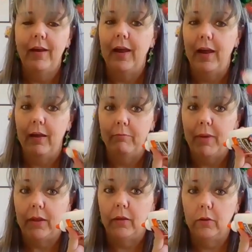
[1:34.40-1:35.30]
I have
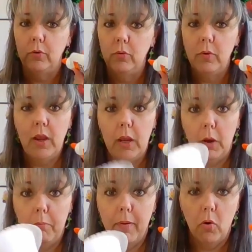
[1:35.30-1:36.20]
my glue and
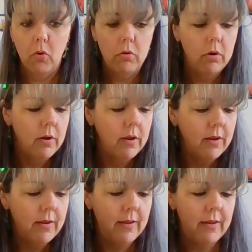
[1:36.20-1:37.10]
a bowl
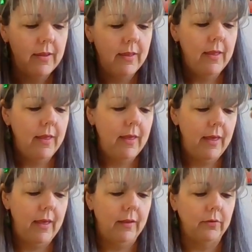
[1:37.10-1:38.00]

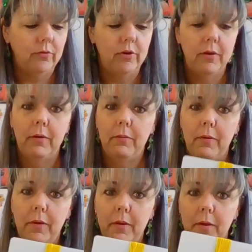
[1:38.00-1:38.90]
and
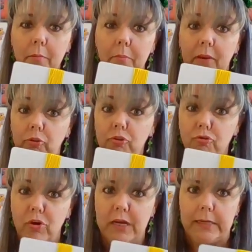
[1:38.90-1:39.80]
my
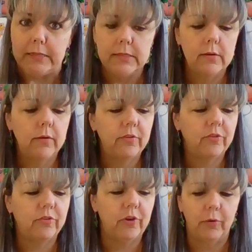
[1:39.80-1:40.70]
string.
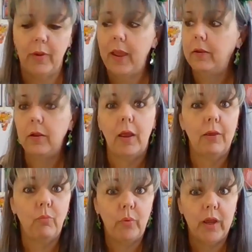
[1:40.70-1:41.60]
So, and
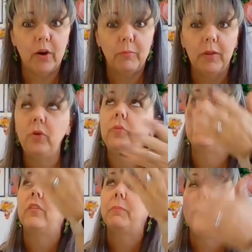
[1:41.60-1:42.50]
we got our balloon
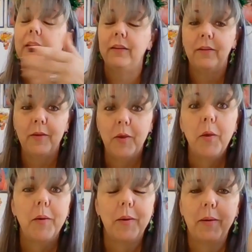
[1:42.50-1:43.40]
suspended
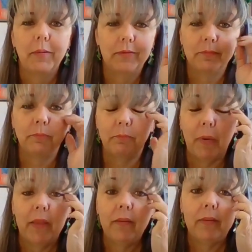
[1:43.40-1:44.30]

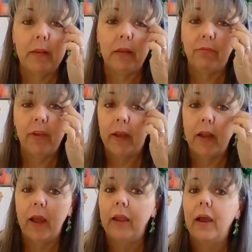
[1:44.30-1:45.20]
by the ceiling
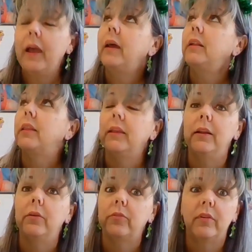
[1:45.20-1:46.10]
fan. I had
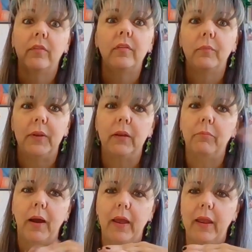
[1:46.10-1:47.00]
nothing else to suspend
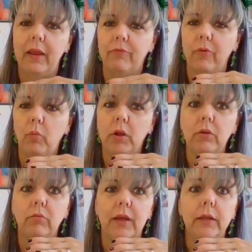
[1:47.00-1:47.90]
it by, and from what
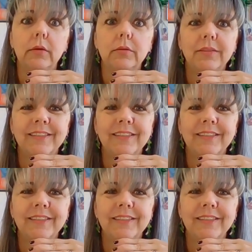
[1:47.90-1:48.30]
I read,